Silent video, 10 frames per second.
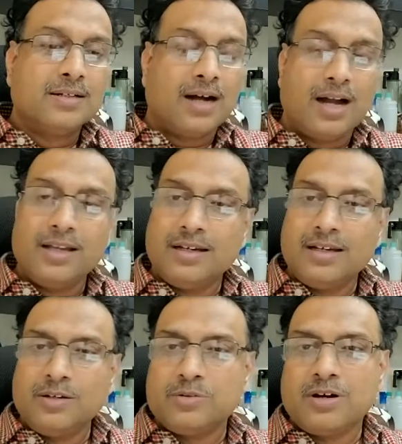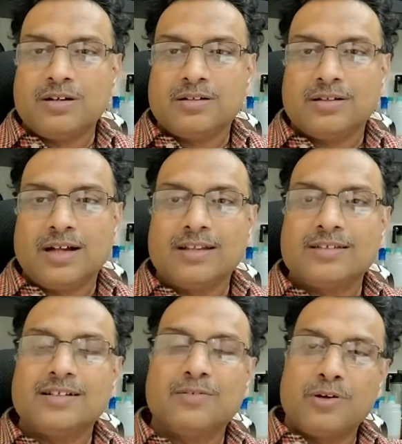I really do not
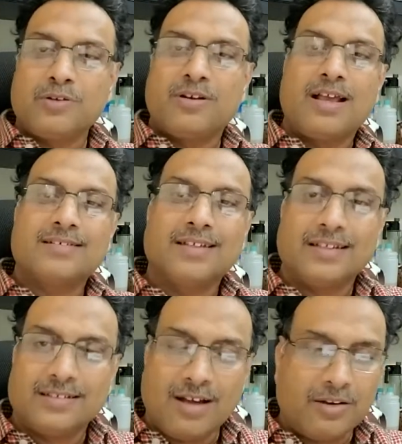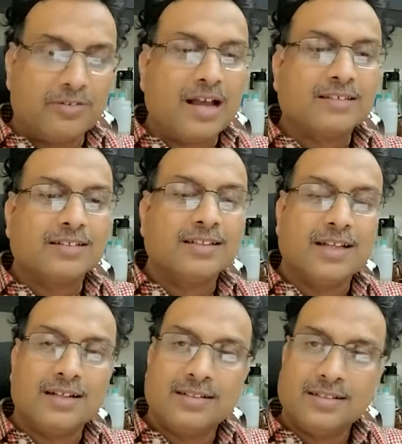understand what you're asking. Are you asking that